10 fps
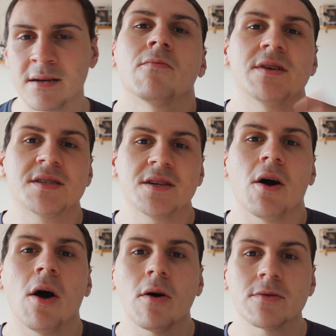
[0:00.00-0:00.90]
We see
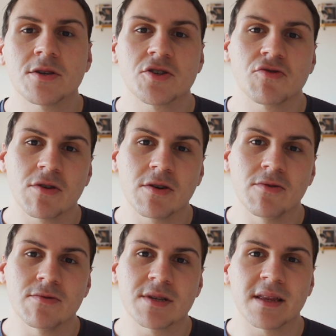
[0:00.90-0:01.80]
all the
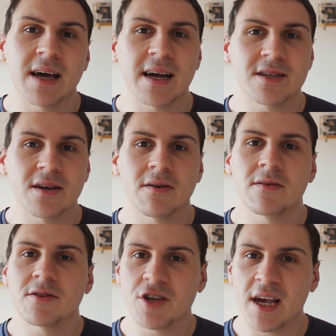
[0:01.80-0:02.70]
struggles
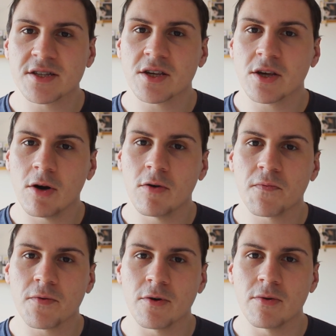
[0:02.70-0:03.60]
that she has to go
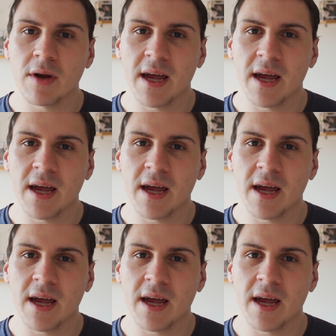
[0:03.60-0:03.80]
through